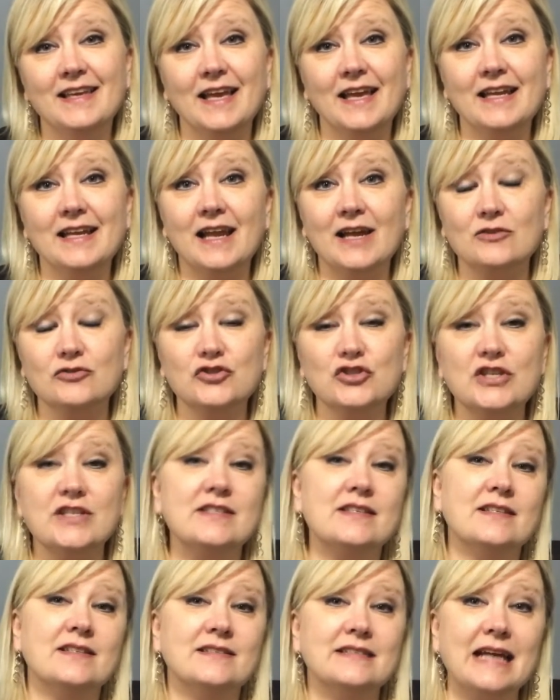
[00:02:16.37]
and how
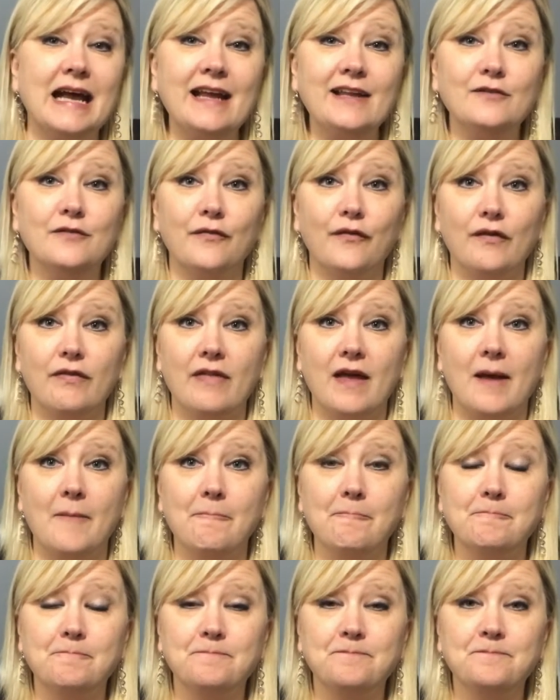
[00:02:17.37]
Jesus died for
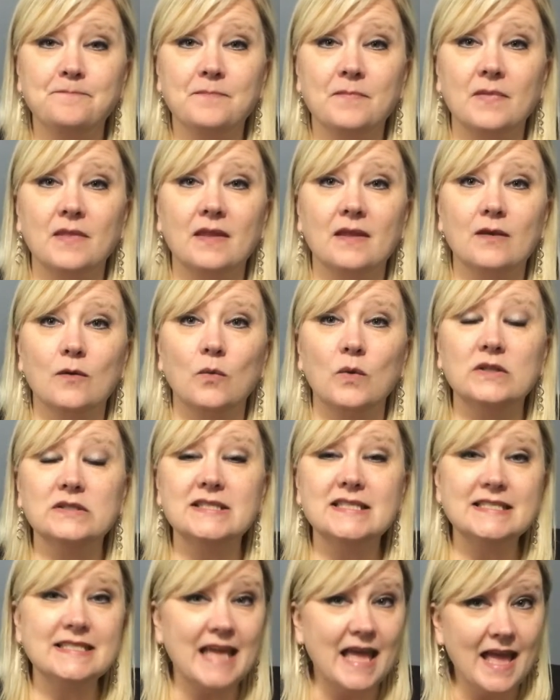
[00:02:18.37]
them. Well,
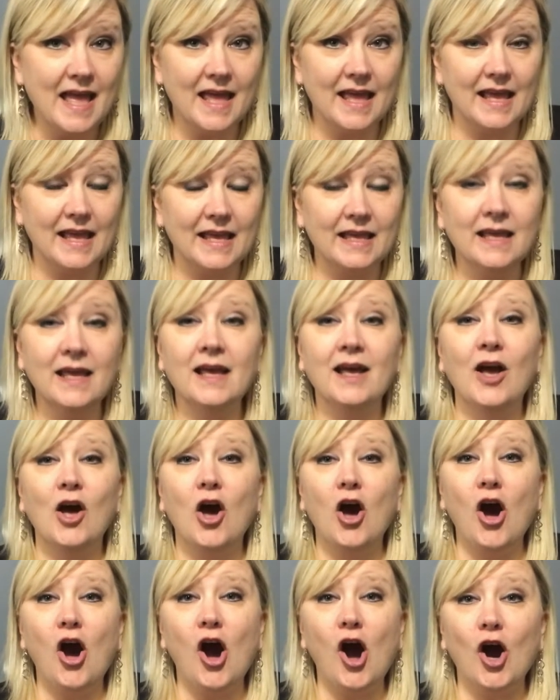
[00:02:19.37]
today,
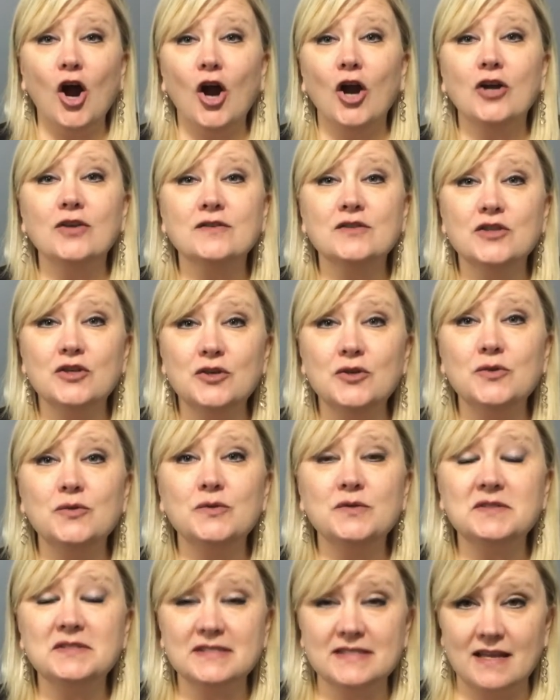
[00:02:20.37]
our new
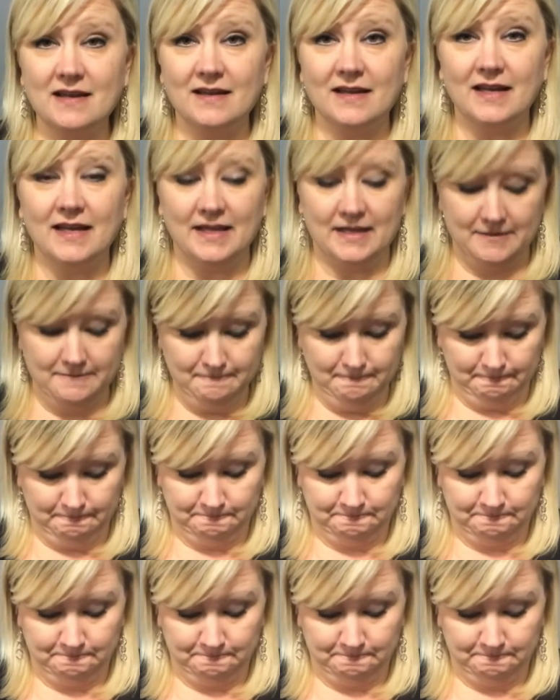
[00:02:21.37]
sign,